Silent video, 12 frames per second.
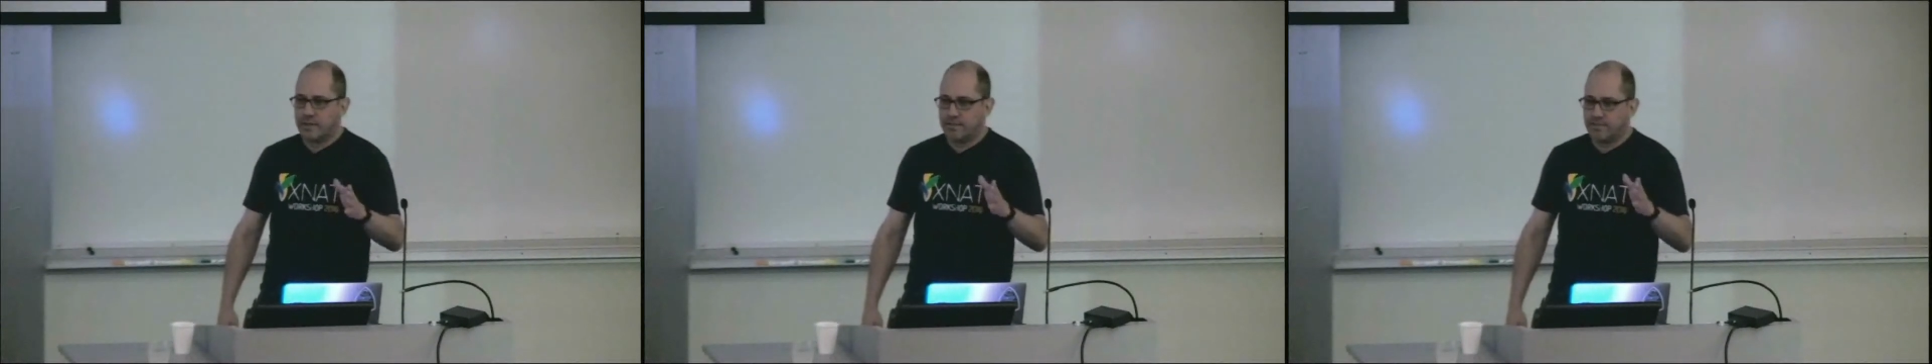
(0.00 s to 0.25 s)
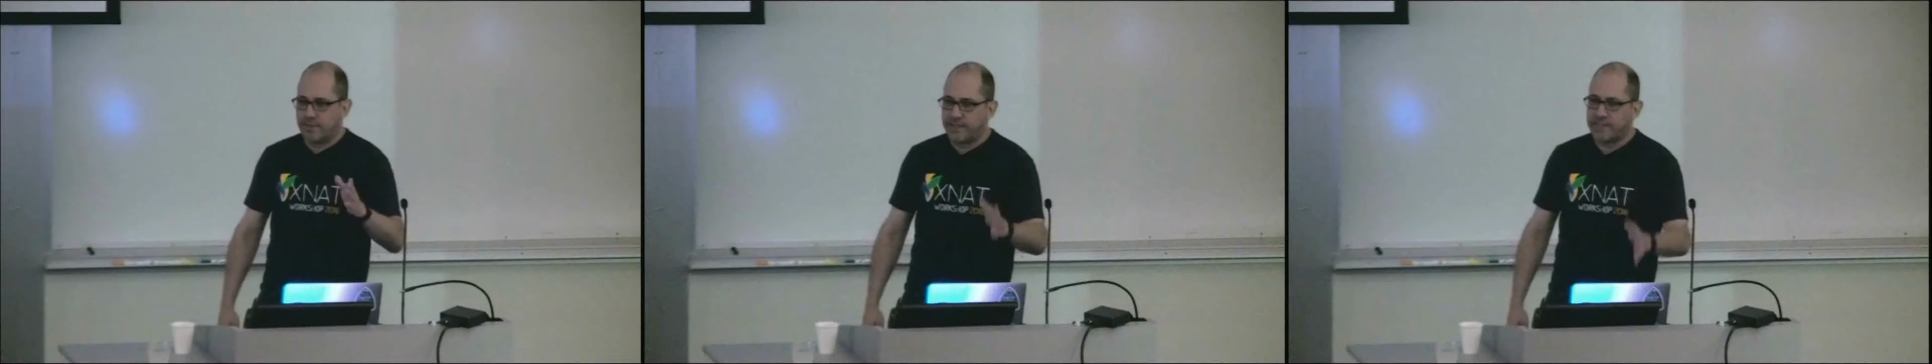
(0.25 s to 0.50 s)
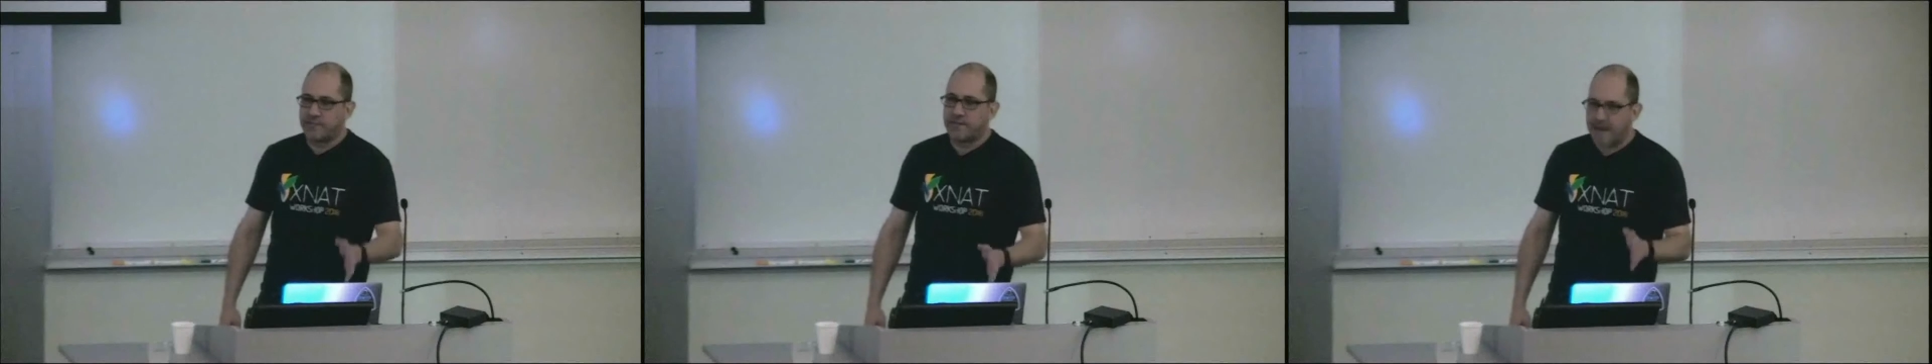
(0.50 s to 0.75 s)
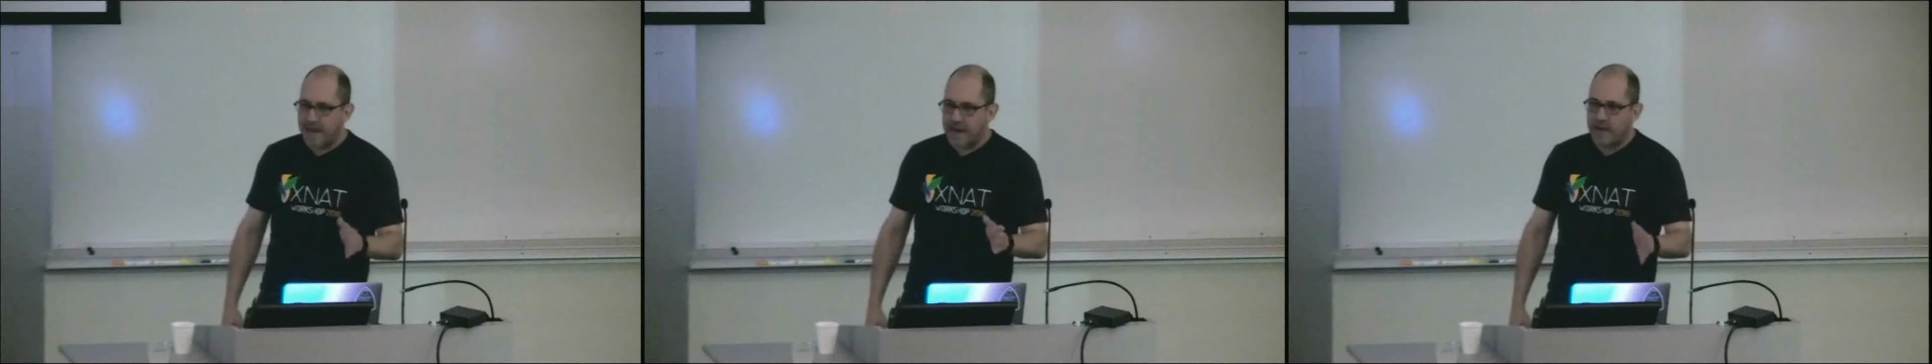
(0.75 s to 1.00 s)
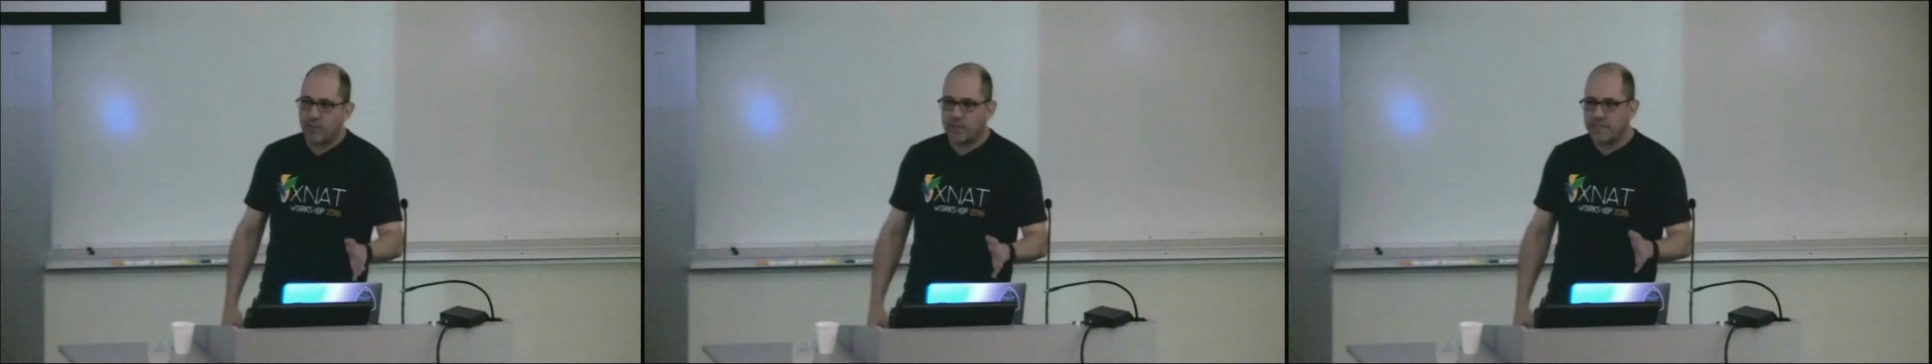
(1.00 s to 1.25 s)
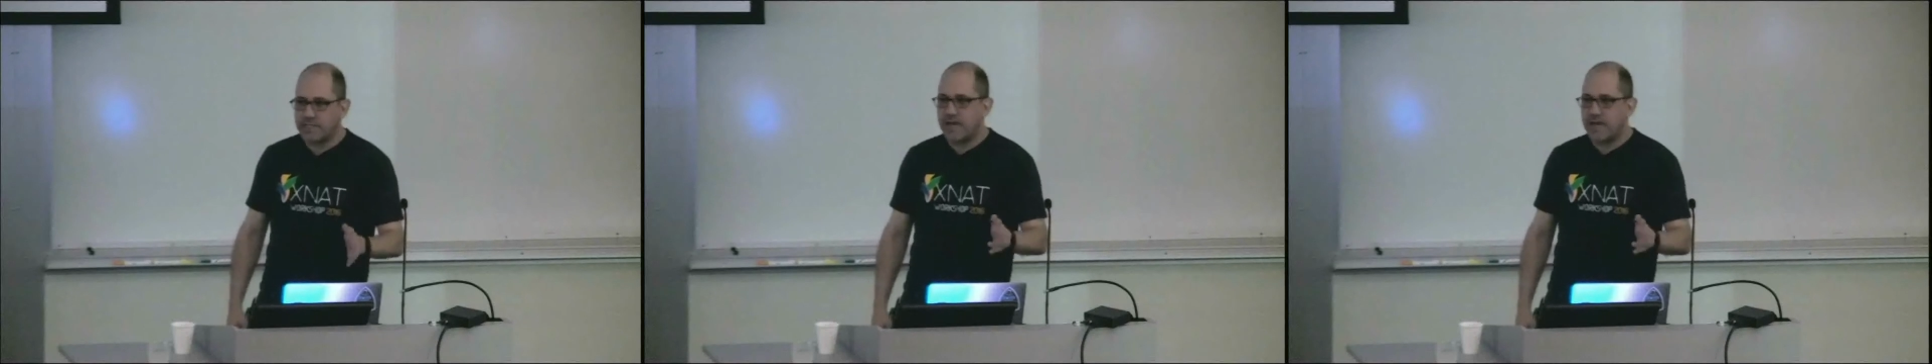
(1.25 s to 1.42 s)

things that we've added in 1.7,